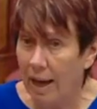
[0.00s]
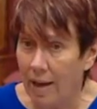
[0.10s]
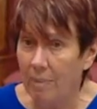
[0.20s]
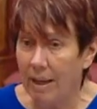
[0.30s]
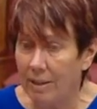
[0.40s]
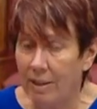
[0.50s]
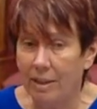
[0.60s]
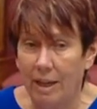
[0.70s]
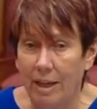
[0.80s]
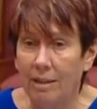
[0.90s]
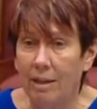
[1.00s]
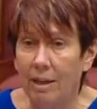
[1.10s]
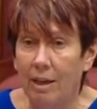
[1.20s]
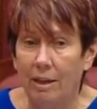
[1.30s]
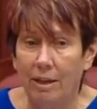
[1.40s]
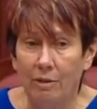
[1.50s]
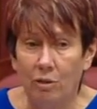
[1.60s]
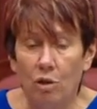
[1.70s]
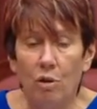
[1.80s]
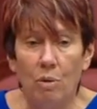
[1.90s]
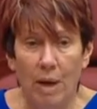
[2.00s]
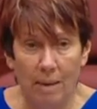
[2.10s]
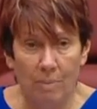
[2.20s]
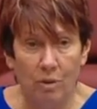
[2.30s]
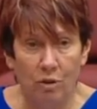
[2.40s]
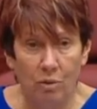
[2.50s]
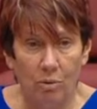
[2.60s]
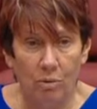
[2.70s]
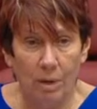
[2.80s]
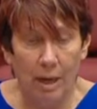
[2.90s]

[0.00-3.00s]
up and said to Aboriginal